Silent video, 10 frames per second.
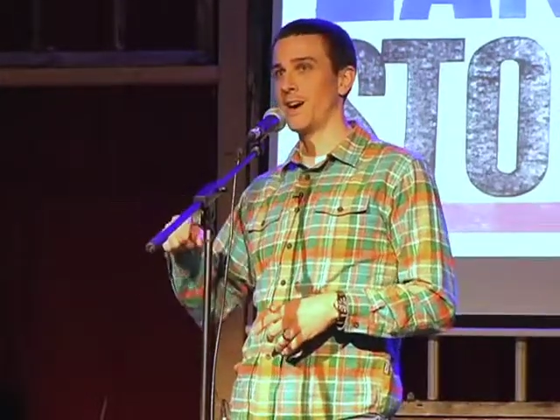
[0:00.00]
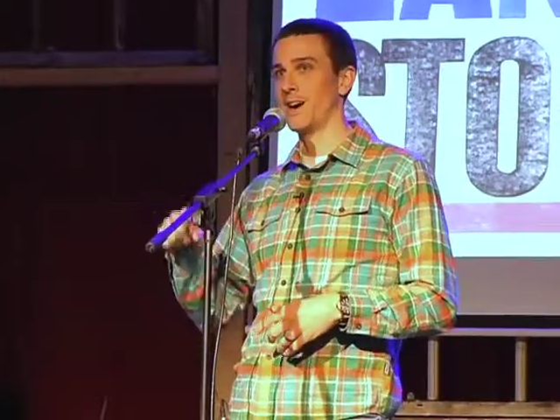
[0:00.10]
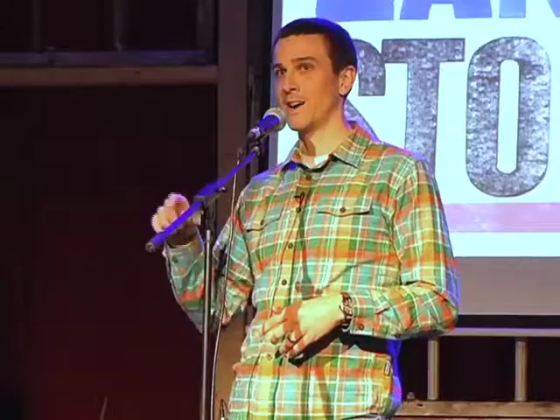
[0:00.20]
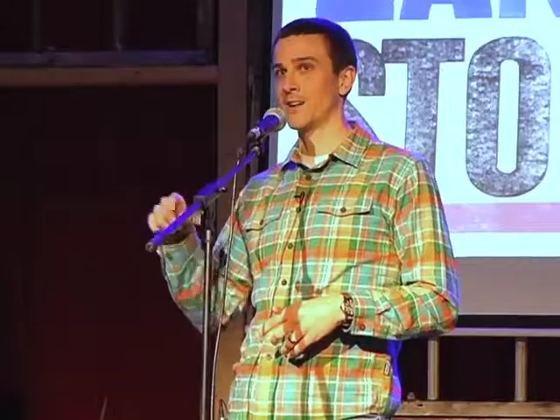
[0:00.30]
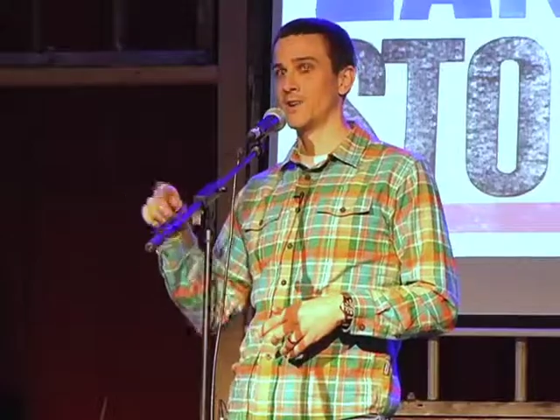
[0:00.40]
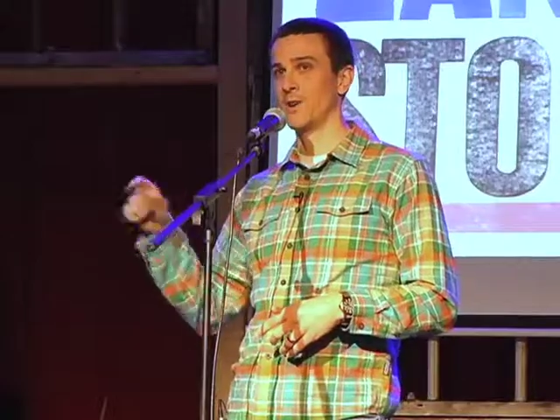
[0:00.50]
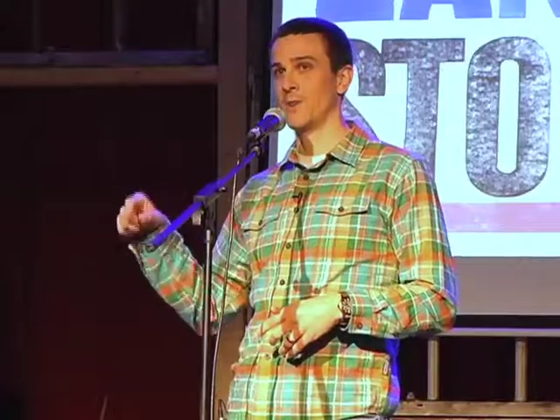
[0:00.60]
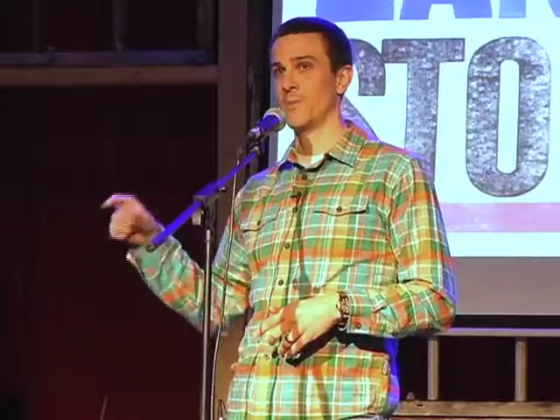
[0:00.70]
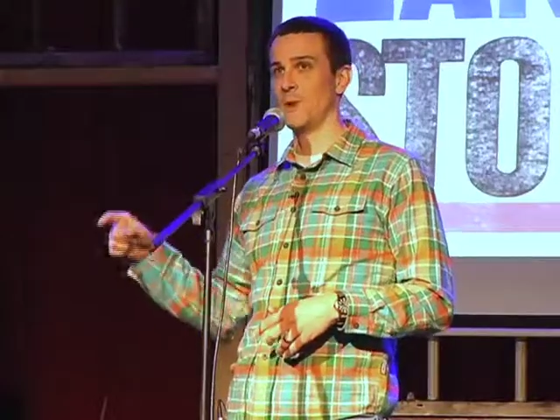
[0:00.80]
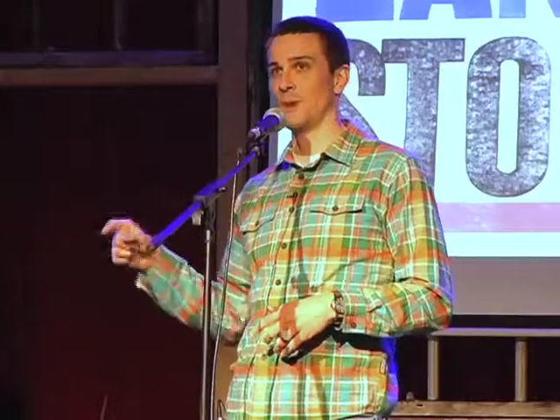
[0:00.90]
I
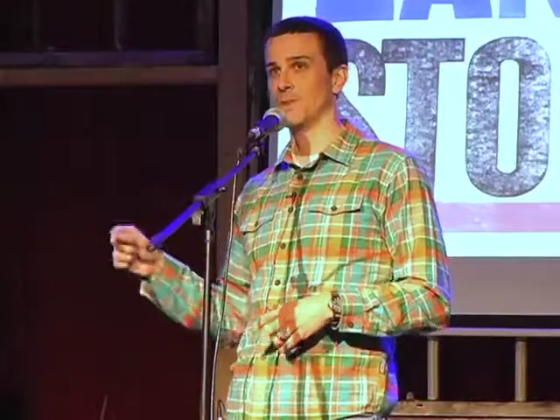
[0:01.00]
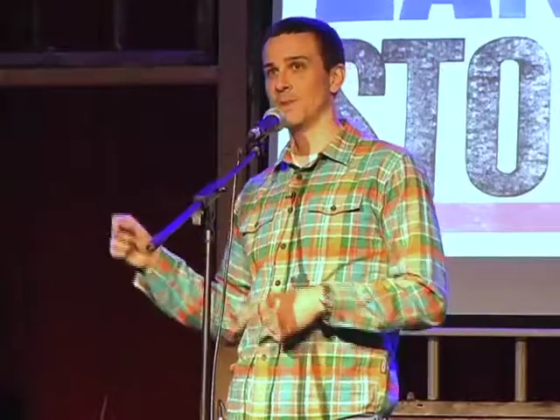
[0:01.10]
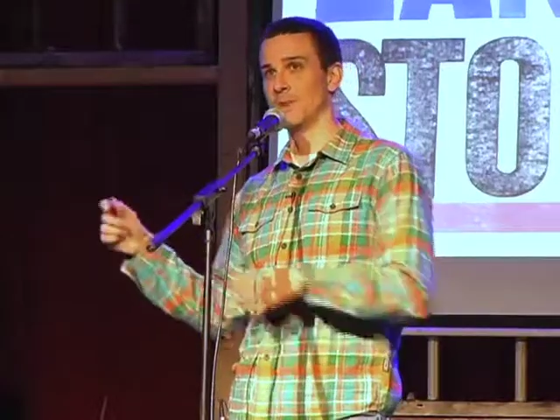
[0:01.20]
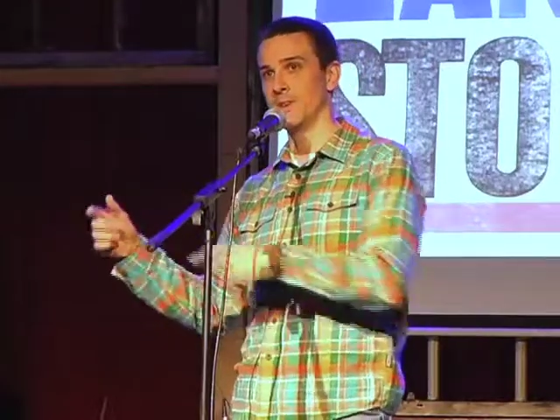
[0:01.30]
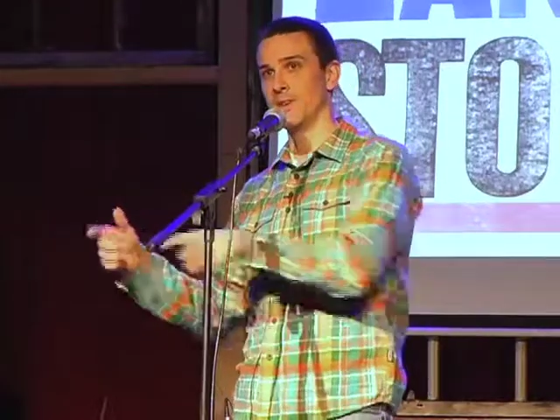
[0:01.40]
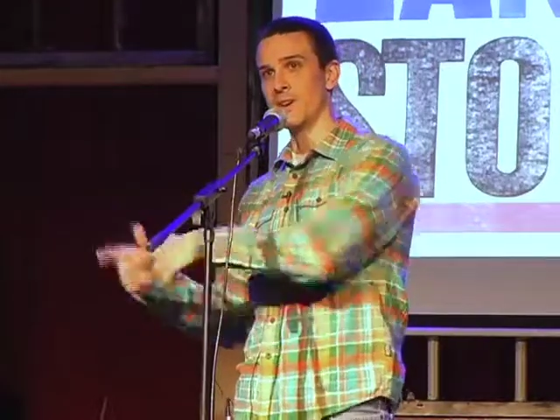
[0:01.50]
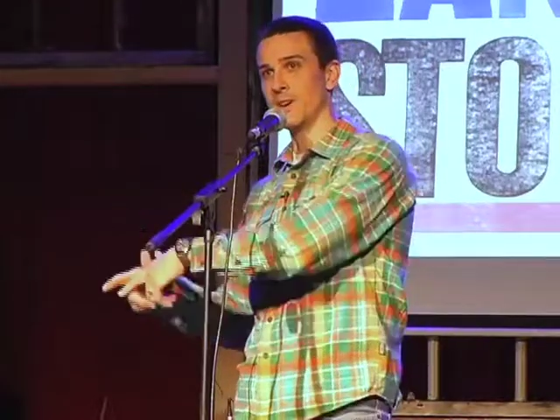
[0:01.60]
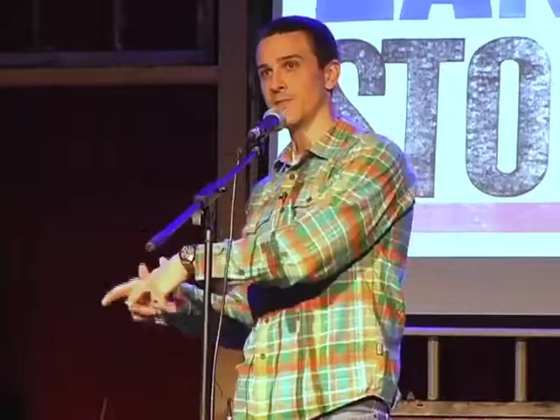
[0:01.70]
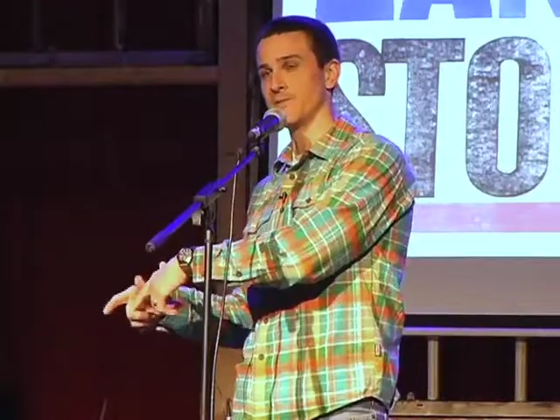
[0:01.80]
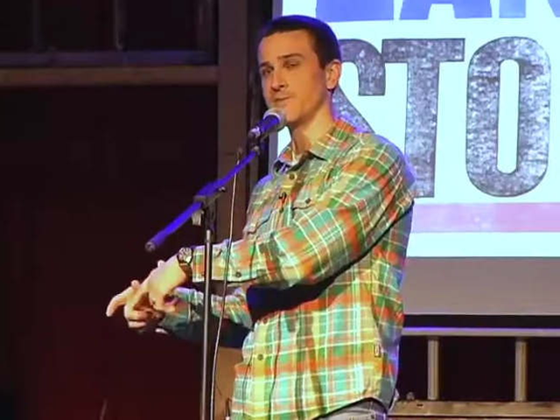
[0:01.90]
tell mom
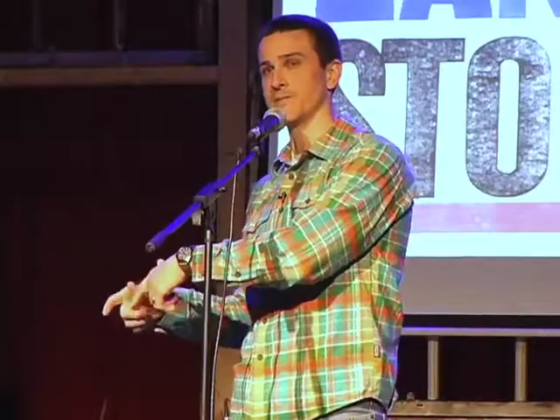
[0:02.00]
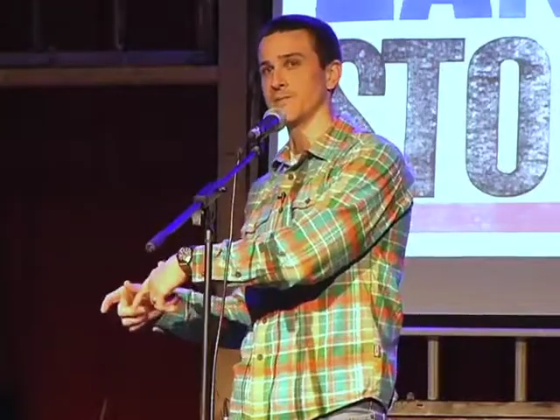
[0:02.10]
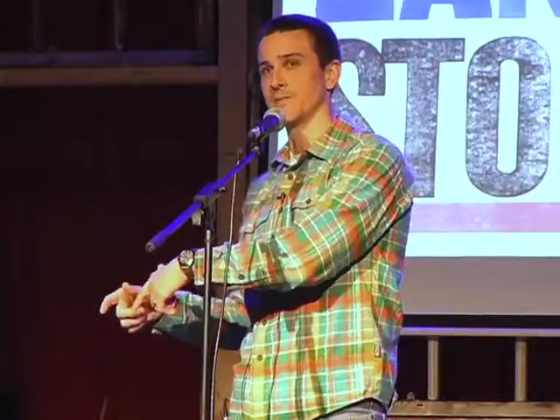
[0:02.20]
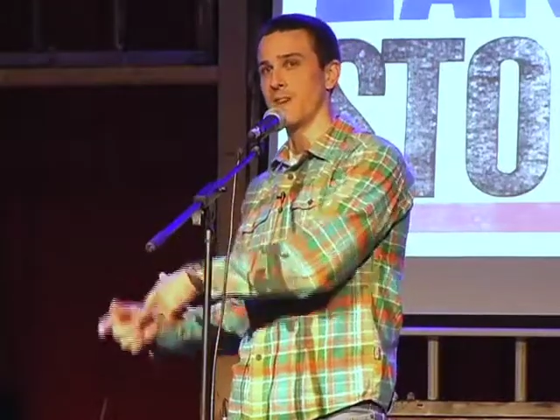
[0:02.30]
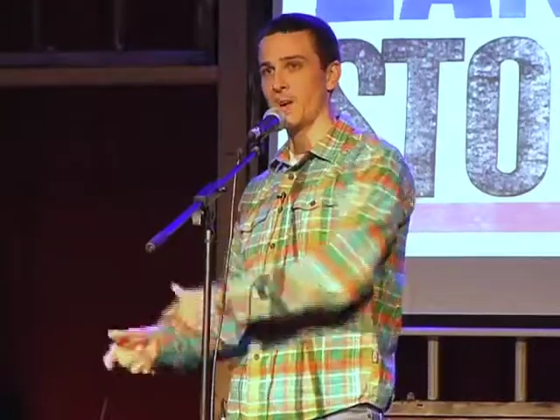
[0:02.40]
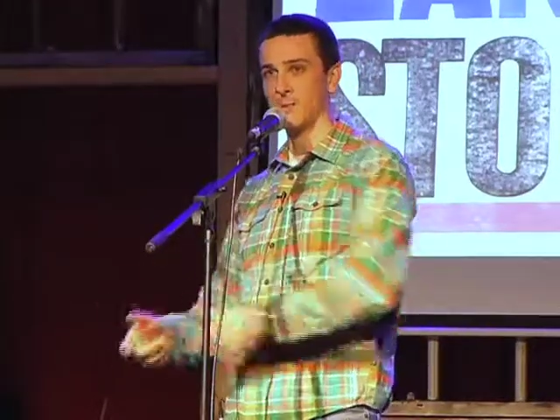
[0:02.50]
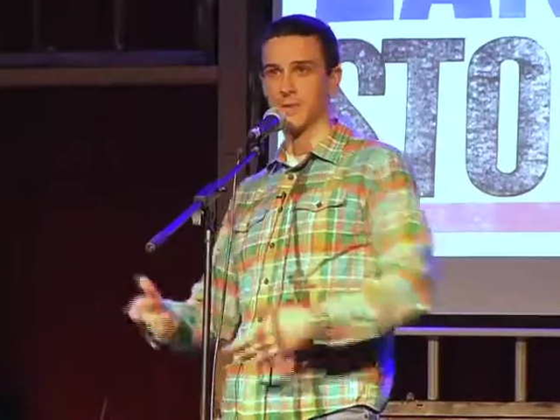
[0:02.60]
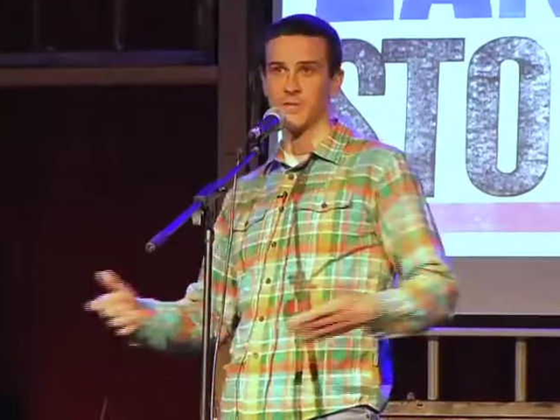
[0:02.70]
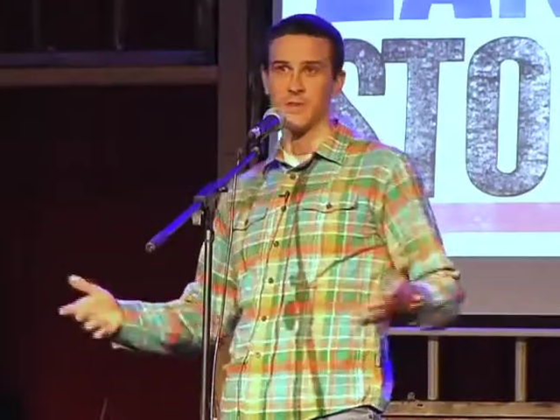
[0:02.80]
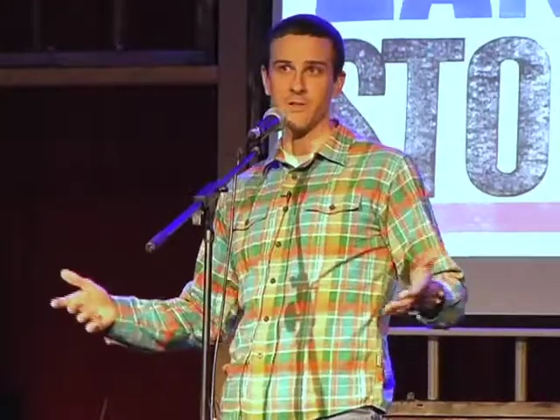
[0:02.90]
enough how
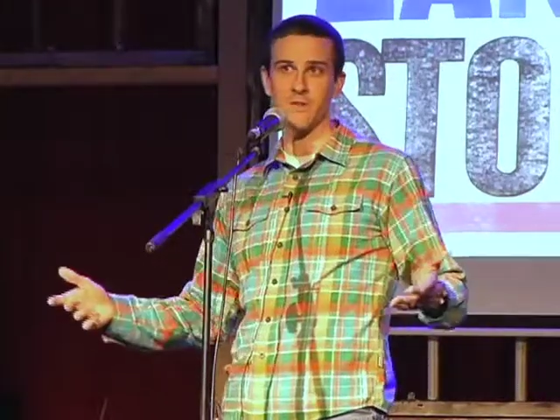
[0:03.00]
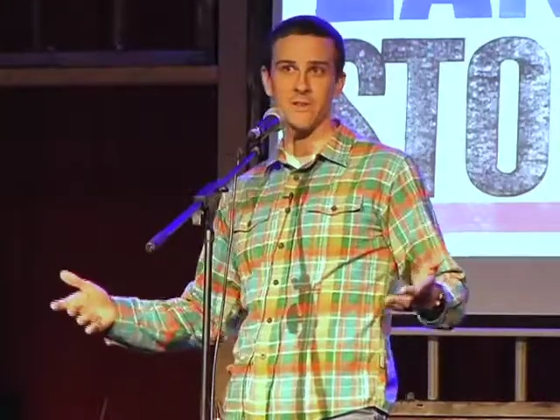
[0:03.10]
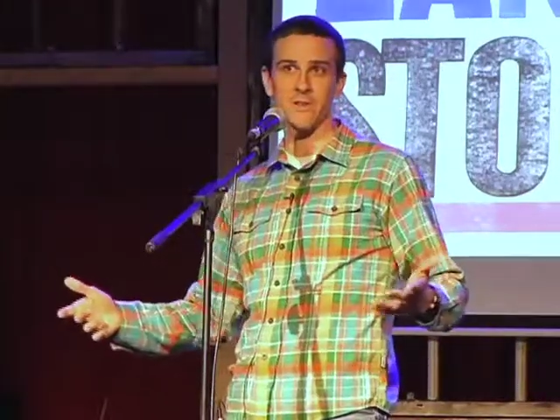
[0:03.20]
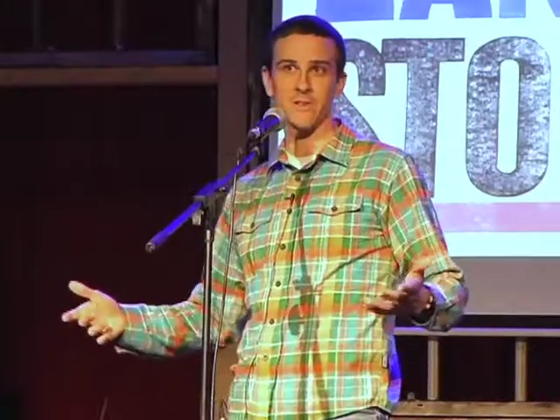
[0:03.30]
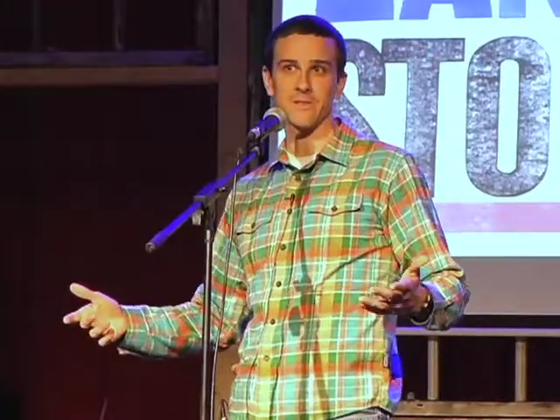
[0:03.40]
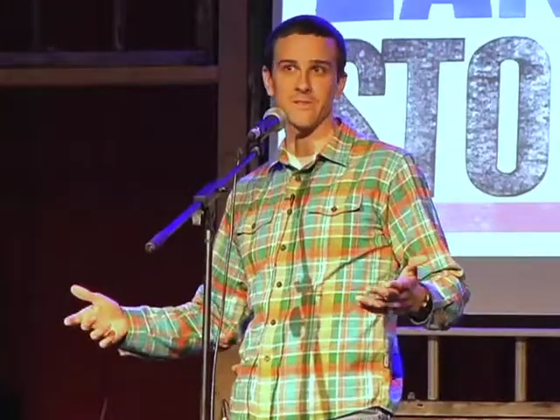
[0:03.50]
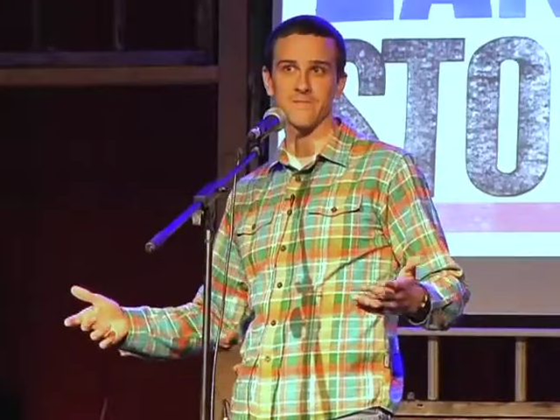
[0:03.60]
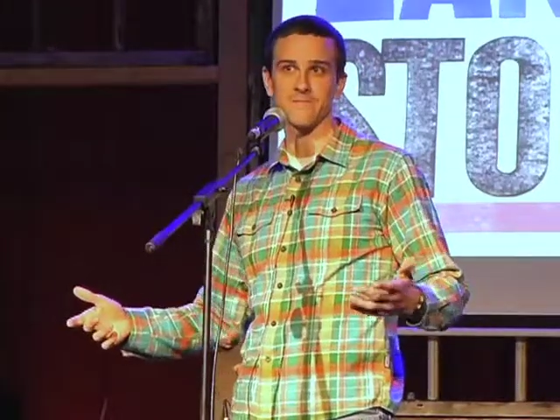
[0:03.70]
much I love her.